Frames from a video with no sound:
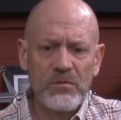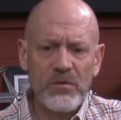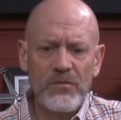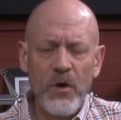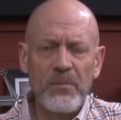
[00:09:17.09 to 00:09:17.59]

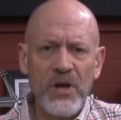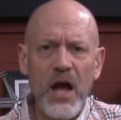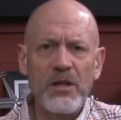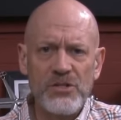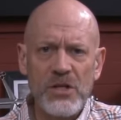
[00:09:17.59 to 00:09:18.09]
Reformed
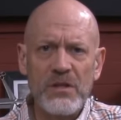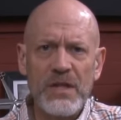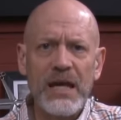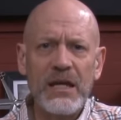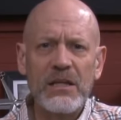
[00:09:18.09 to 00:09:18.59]
theology
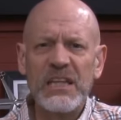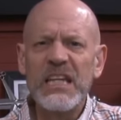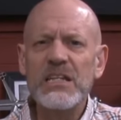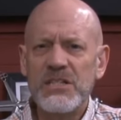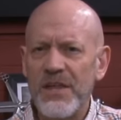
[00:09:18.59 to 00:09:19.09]
that can
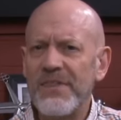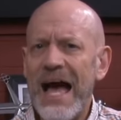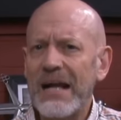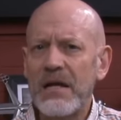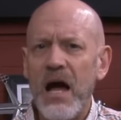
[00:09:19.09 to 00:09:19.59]
lead to
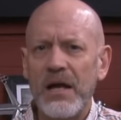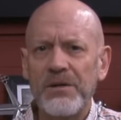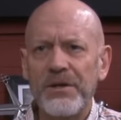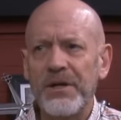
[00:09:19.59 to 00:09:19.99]
that kind